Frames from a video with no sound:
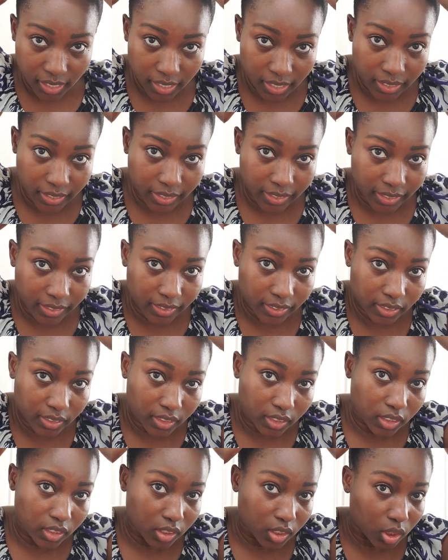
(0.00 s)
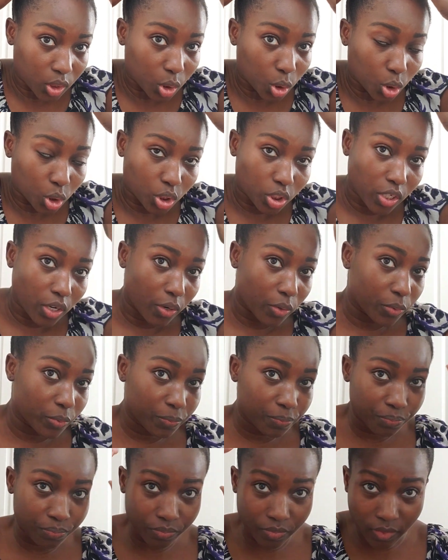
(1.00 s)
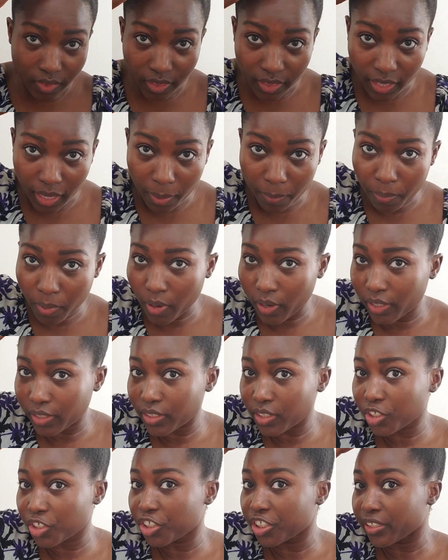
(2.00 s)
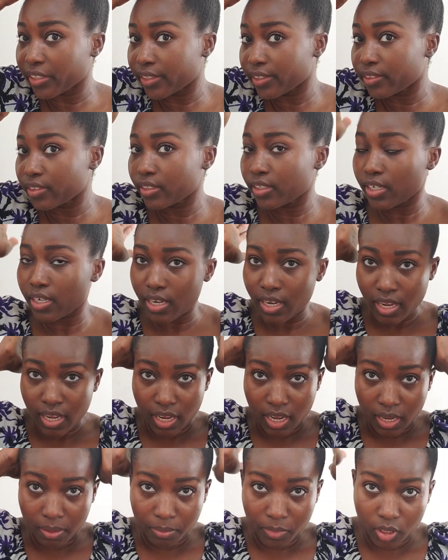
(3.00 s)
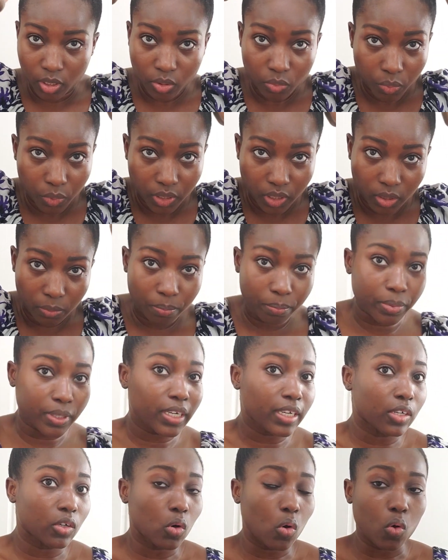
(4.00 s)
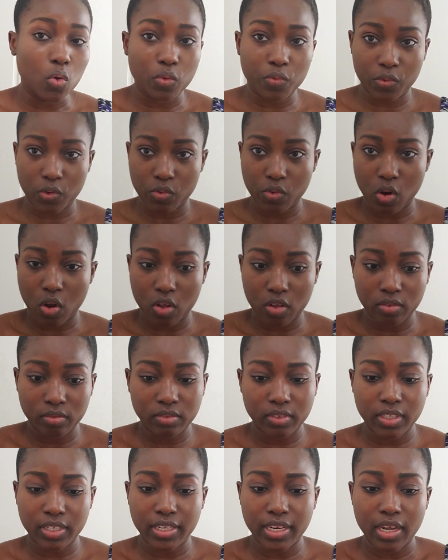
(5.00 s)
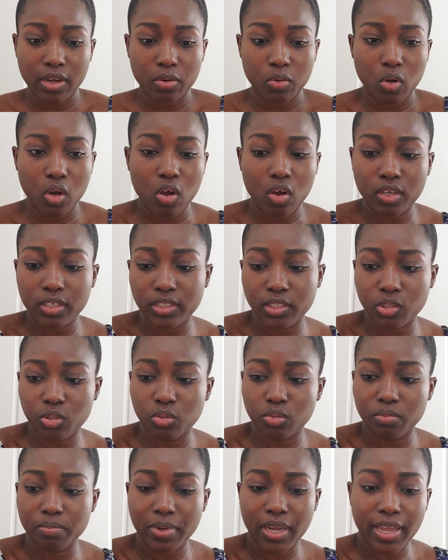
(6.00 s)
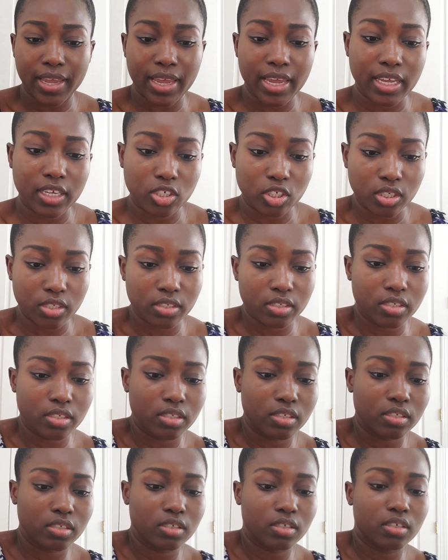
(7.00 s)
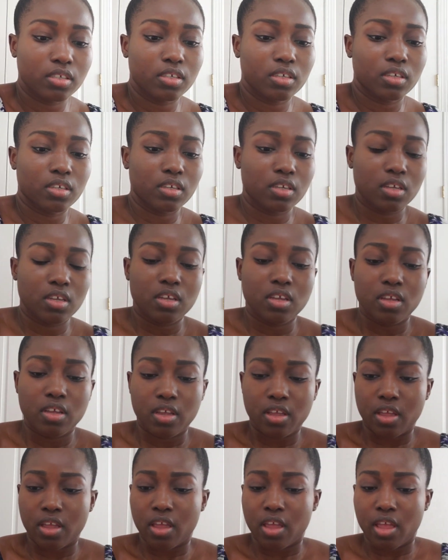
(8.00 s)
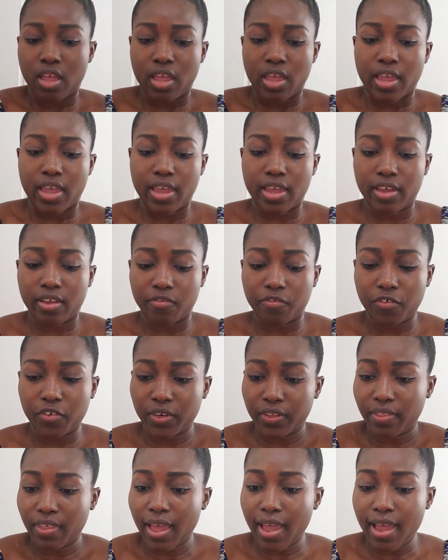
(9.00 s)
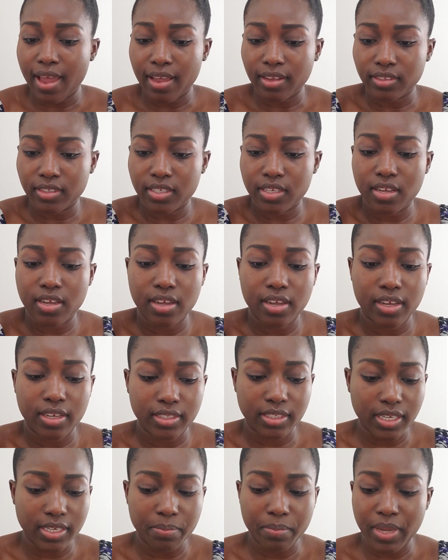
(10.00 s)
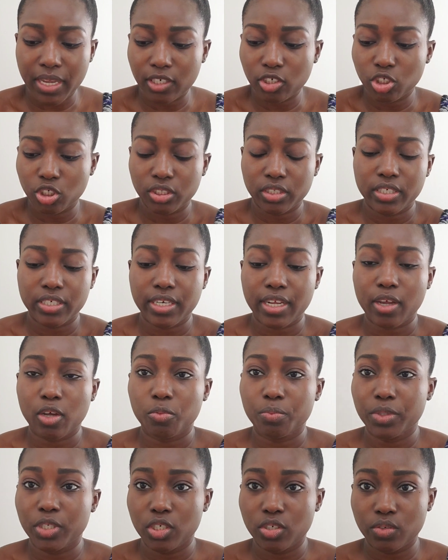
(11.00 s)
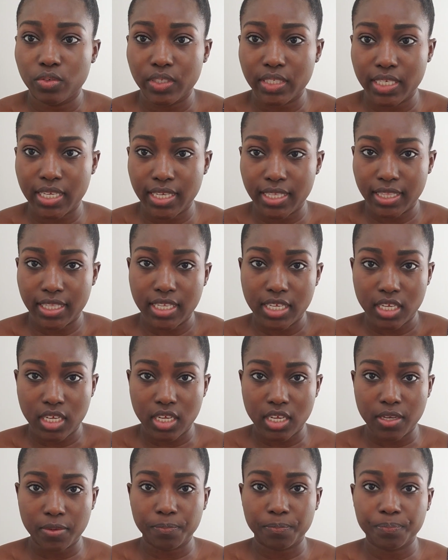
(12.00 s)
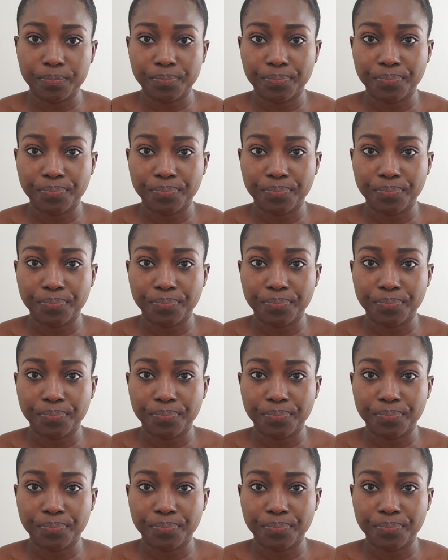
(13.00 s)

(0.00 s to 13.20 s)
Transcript: All right, so that part's good. I'm good with the bun overall. Now on to my edges. And for that, as I mentioned, I'll be using the